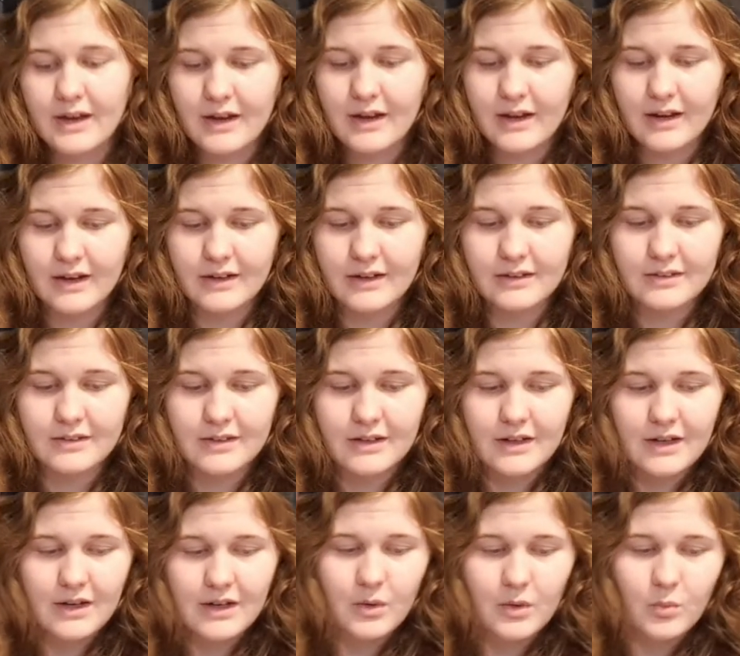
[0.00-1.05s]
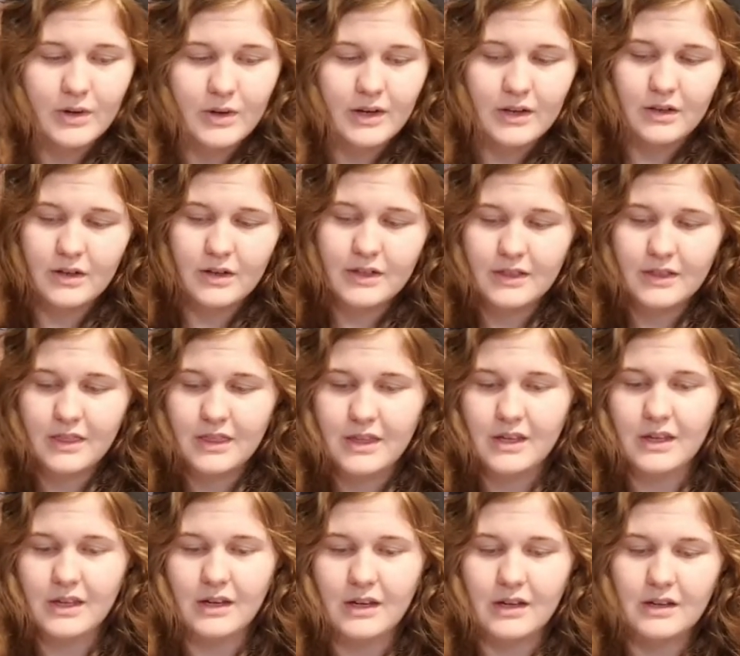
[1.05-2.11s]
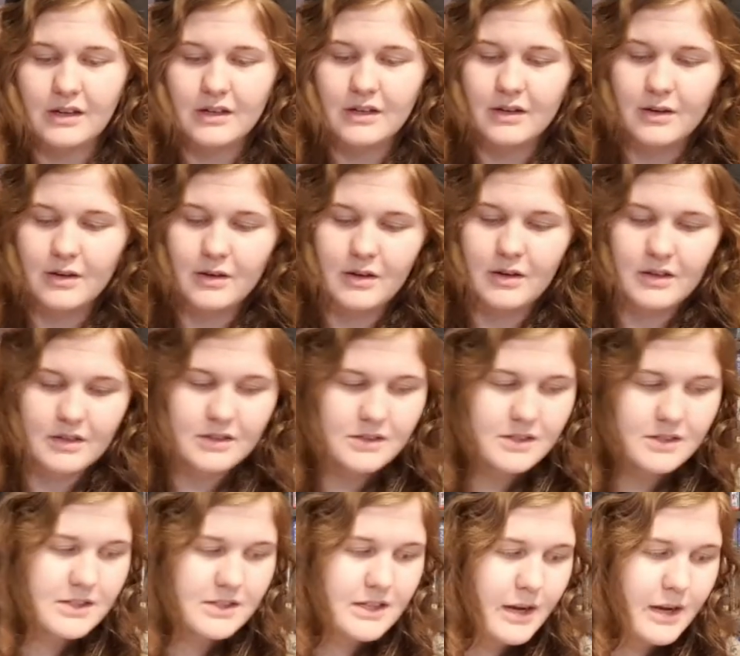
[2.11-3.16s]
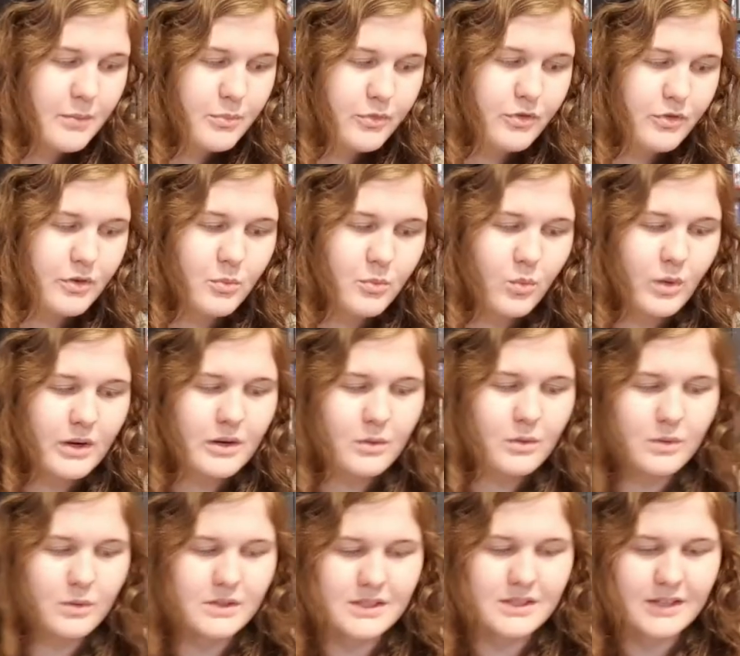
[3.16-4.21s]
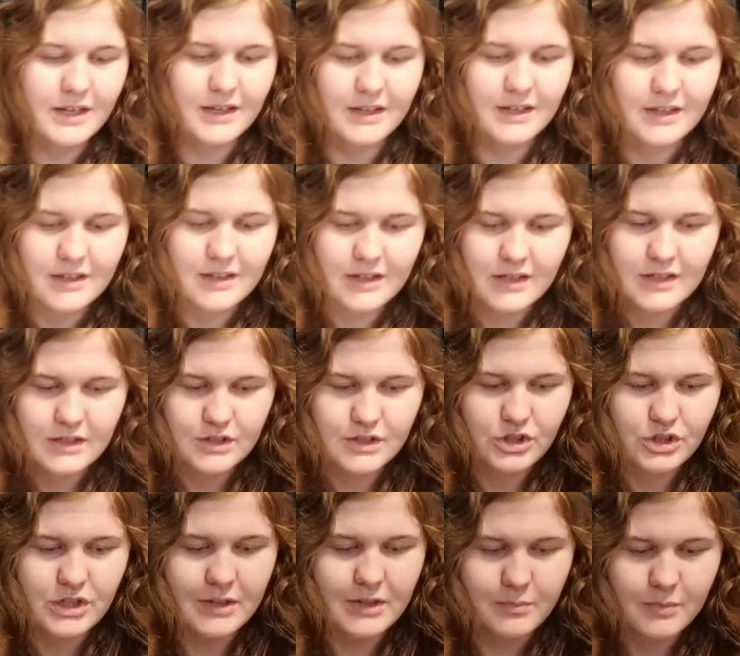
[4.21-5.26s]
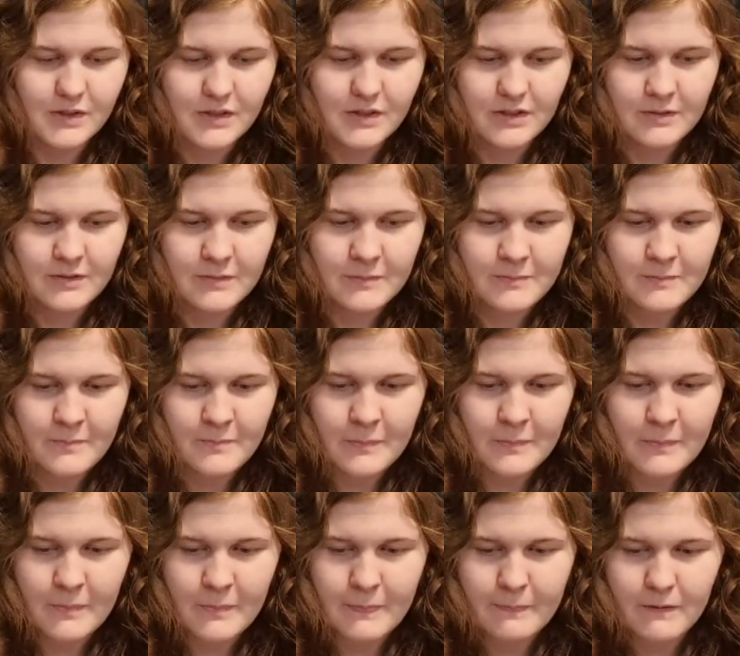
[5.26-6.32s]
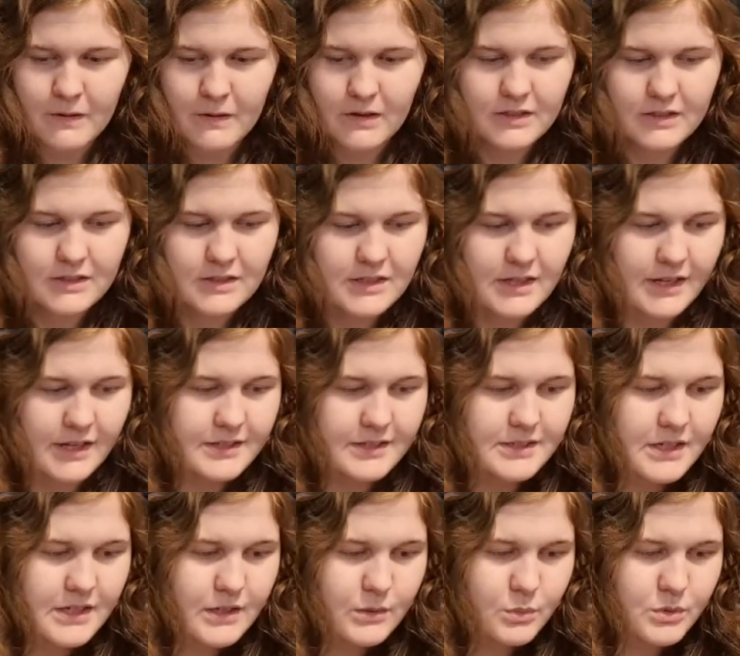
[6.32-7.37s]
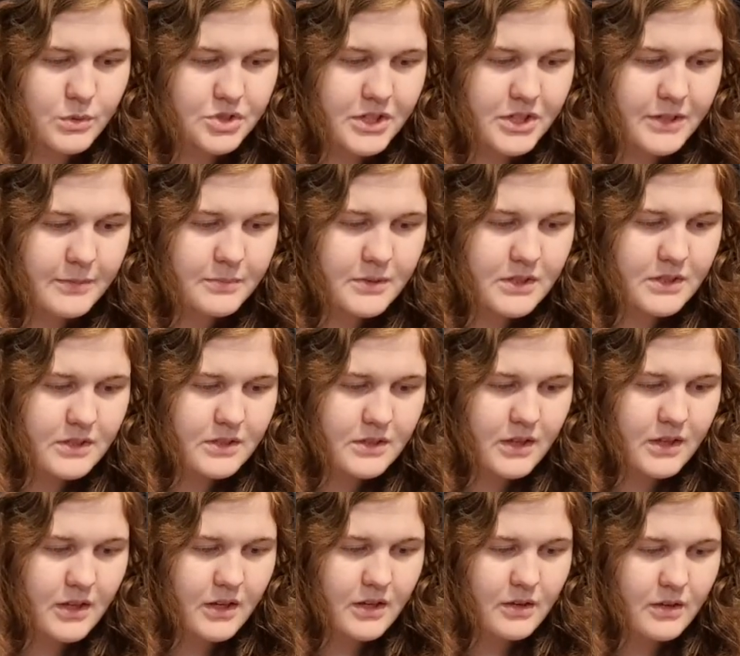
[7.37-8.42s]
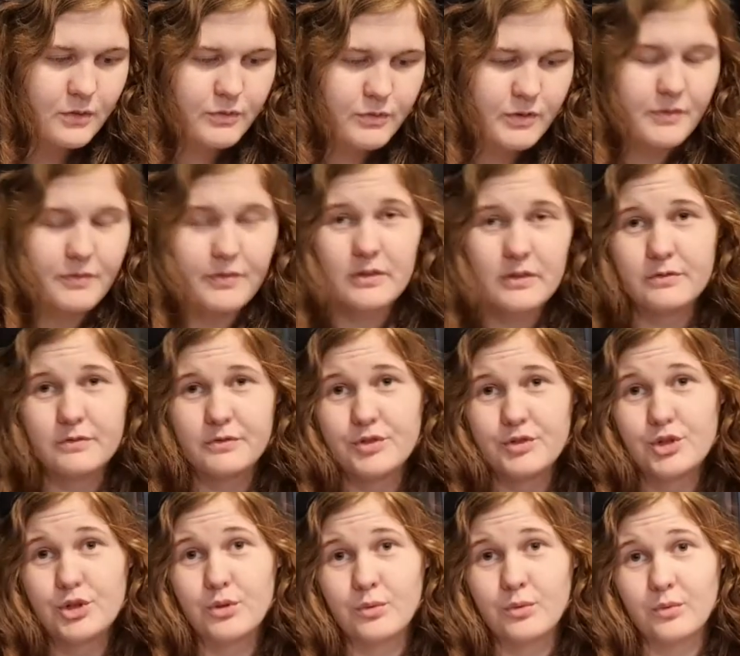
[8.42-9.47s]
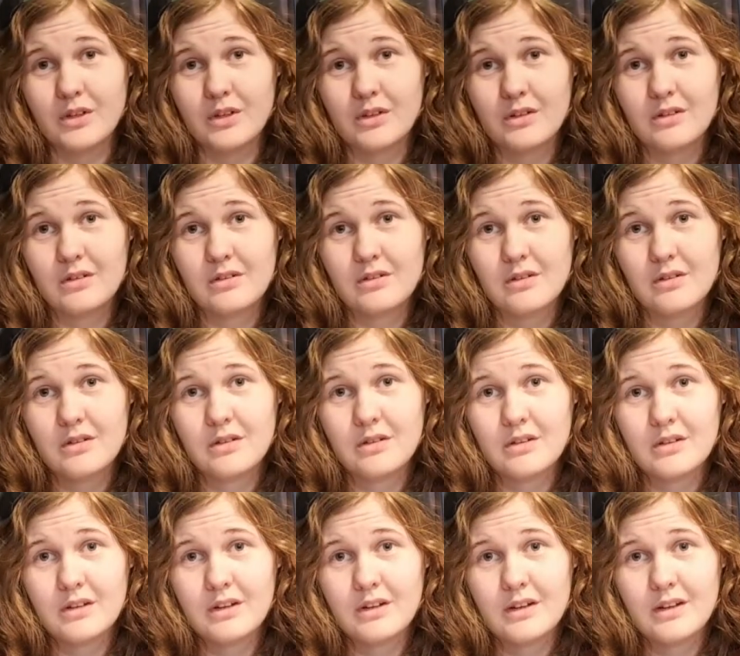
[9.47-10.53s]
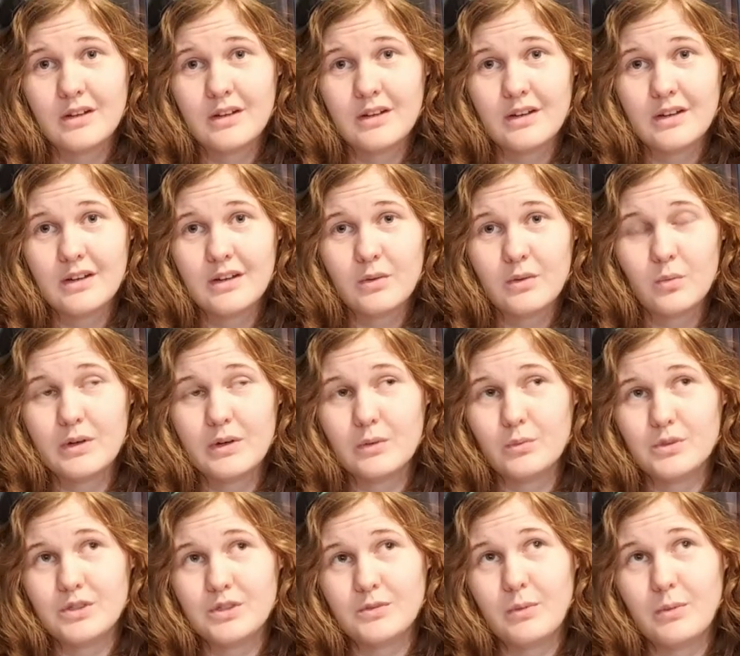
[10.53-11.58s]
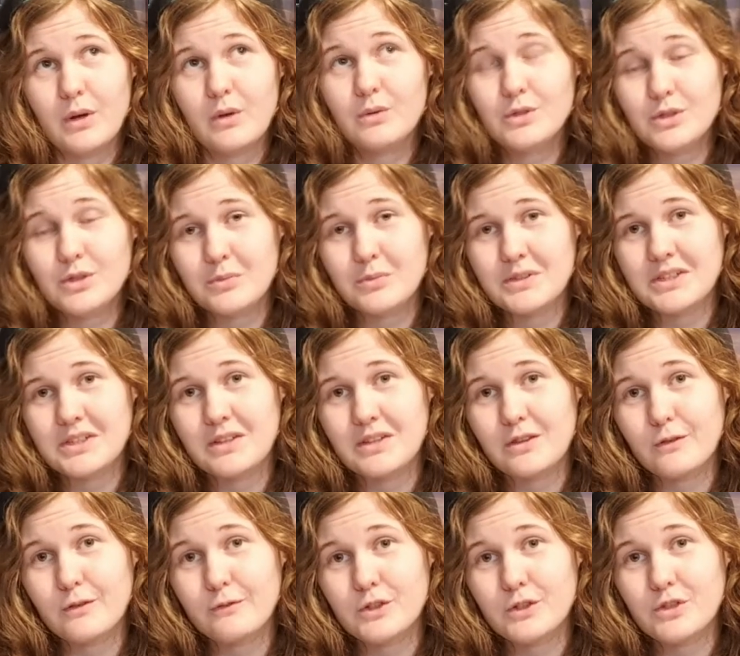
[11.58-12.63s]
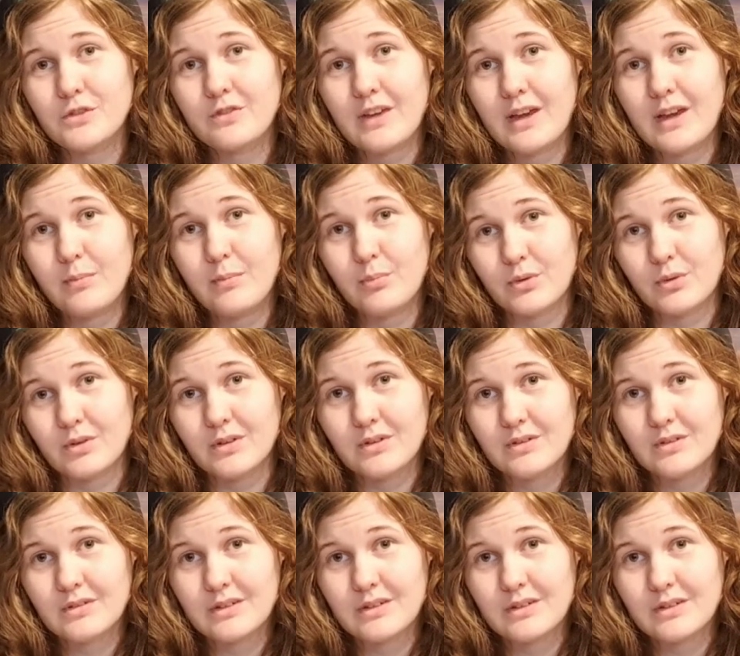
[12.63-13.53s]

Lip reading: And when I look at the stamp from when it was like shipped, it says it was shipped 5th of June. When it was supposed to be sent the 1st of April.